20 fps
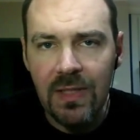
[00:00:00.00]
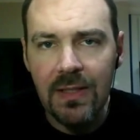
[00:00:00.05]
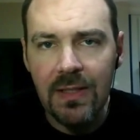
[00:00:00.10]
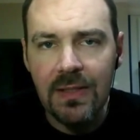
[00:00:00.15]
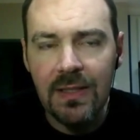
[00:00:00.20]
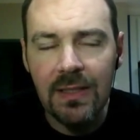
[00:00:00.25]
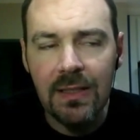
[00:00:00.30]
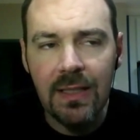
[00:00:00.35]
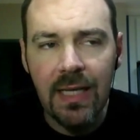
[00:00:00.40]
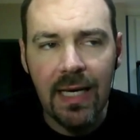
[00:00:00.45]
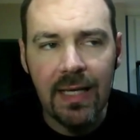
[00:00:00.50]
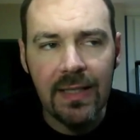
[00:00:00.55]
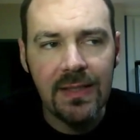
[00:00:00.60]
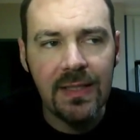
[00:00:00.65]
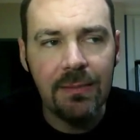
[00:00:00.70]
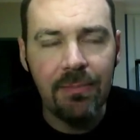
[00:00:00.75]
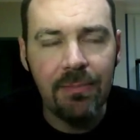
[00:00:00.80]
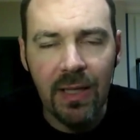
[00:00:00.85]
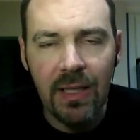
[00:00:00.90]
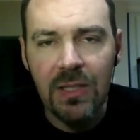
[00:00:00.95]
cousin has a
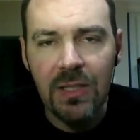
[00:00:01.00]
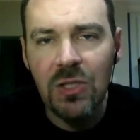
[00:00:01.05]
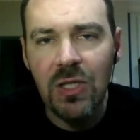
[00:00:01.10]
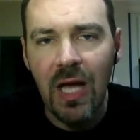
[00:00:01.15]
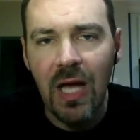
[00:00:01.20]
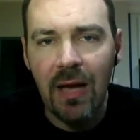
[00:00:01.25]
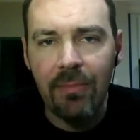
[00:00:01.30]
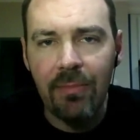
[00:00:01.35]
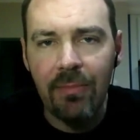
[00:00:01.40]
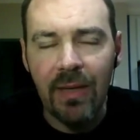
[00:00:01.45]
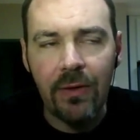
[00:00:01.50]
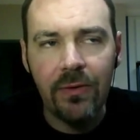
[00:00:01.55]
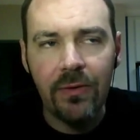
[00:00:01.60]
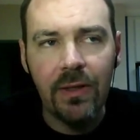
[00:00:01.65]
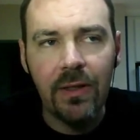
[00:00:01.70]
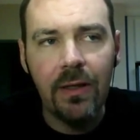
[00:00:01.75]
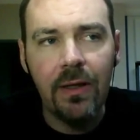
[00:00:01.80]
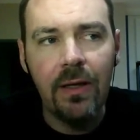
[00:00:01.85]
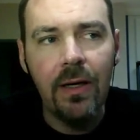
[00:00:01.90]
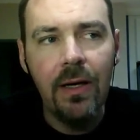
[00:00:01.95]
bike shop out
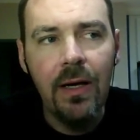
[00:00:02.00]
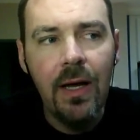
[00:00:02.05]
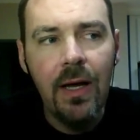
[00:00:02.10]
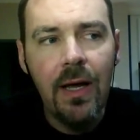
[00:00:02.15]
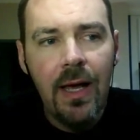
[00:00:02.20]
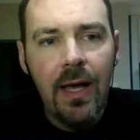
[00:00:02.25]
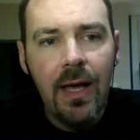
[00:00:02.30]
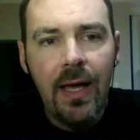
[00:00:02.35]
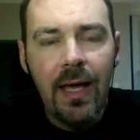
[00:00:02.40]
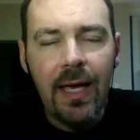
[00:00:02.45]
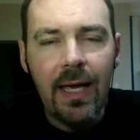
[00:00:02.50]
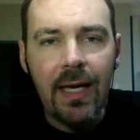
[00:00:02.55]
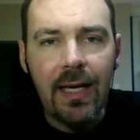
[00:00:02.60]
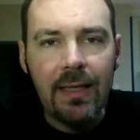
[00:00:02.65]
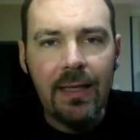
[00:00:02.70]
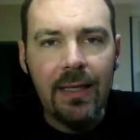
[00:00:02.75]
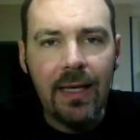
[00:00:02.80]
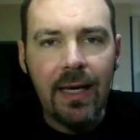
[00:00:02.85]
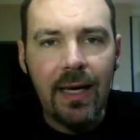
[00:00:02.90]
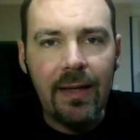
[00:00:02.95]
there,
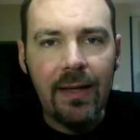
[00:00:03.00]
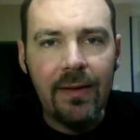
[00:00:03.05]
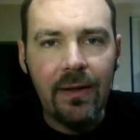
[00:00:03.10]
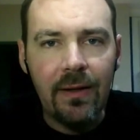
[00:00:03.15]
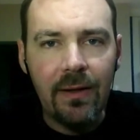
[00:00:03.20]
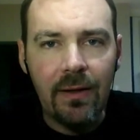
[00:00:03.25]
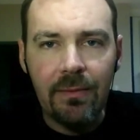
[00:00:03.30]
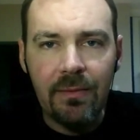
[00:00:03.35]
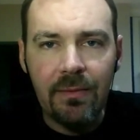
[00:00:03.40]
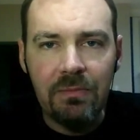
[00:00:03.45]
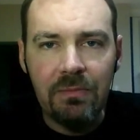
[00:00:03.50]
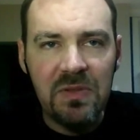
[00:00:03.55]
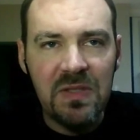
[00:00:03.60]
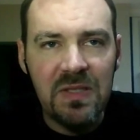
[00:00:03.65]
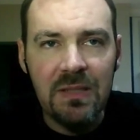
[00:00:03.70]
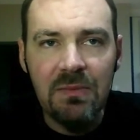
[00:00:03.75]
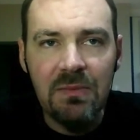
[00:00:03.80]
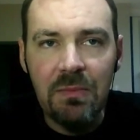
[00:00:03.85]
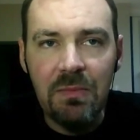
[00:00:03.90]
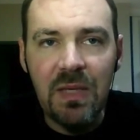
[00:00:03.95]
and
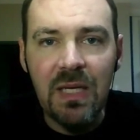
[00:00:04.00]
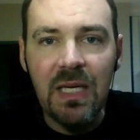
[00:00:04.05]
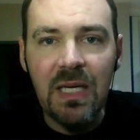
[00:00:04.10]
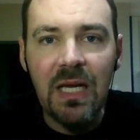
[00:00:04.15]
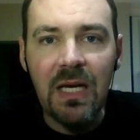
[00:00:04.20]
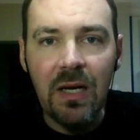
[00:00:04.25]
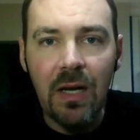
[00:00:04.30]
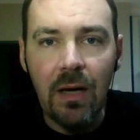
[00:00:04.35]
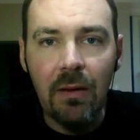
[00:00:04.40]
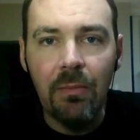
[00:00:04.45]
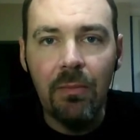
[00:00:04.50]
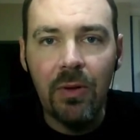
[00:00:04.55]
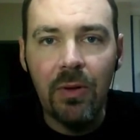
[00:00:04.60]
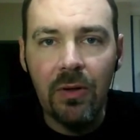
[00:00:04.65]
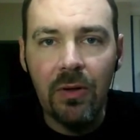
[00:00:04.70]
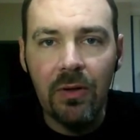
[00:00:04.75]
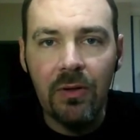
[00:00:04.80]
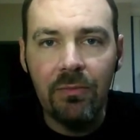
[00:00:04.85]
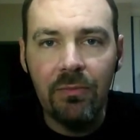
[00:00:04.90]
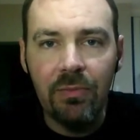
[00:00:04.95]
seemed to be a
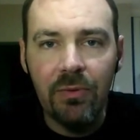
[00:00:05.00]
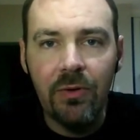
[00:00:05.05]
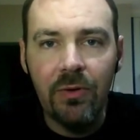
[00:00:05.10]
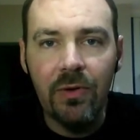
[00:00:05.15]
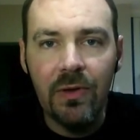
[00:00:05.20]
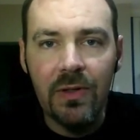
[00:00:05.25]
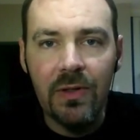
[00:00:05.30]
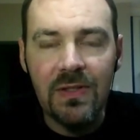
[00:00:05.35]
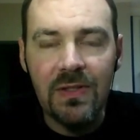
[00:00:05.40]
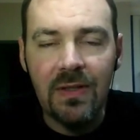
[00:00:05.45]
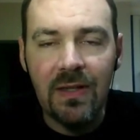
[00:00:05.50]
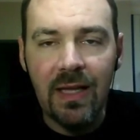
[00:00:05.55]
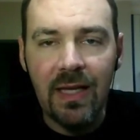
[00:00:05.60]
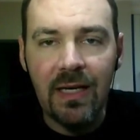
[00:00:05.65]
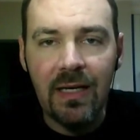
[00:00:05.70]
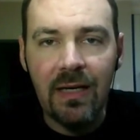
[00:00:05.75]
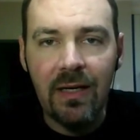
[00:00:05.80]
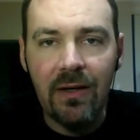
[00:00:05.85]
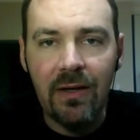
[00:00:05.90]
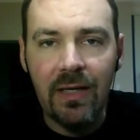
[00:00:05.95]
number of breweries in that
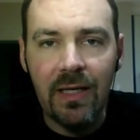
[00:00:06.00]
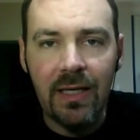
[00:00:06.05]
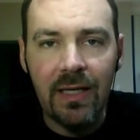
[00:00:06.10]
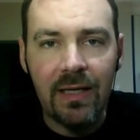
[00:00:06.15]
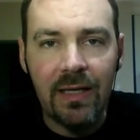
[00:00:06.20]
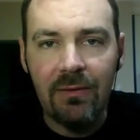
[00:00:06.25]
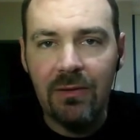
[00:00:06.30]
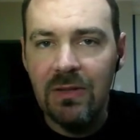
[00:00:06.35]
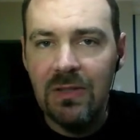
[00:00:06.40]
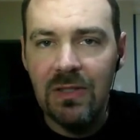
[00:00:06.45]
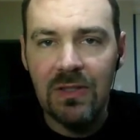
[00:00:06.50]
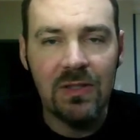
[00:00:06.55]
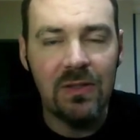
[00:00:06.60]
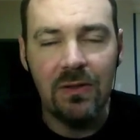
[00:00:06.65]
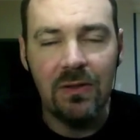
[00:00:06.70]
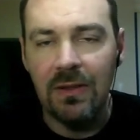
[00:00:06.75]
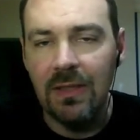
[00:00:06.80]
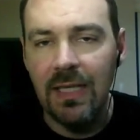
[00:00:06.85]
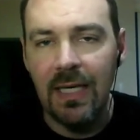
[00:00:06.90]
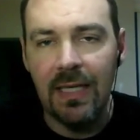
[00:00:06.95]
area, and we just
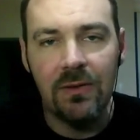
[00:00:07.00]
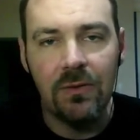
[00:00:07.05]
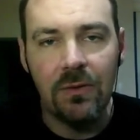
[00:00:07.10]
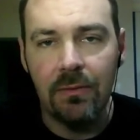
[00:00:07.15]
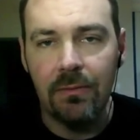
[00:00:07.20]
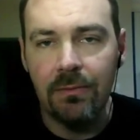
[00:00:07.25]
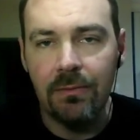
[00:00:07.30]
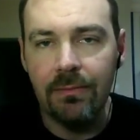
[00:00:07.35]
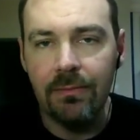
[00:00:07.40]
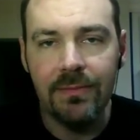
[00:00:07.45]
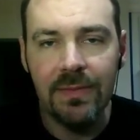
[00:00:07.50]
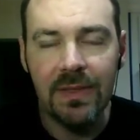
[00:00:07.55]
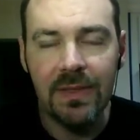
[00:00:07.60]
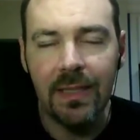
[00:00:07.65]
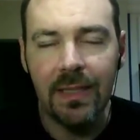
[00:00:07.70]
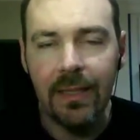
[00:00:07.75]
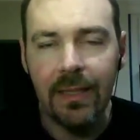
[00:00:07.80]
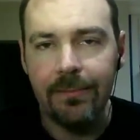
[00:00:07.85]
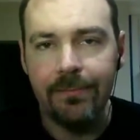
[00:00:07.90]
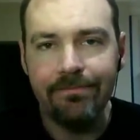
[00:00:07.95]
couldn't get to them,
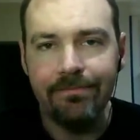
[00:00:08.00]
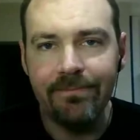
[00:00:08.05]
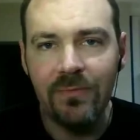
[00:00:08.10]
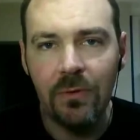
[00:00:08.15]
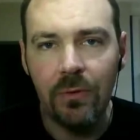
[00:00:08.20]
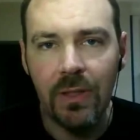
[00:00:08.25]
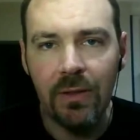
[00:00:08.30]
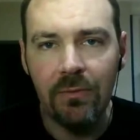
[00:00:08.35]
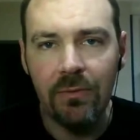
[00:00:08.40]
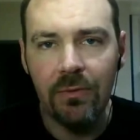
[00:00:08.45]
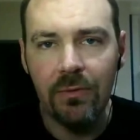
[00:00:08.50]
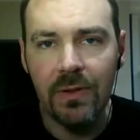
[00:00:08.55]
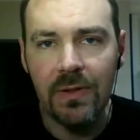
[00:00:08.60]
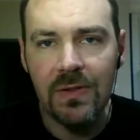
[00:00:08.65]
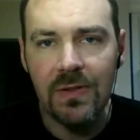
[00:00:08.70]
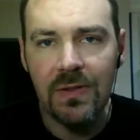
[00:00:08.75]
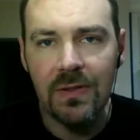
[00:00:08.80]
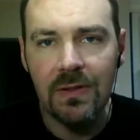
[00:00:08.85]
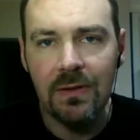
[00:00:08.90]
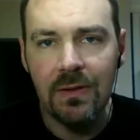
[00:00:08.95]
for whatever
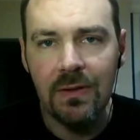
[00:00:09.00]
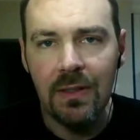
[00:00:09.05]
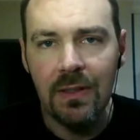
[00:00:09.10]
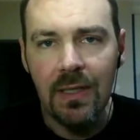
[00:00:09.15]
reason.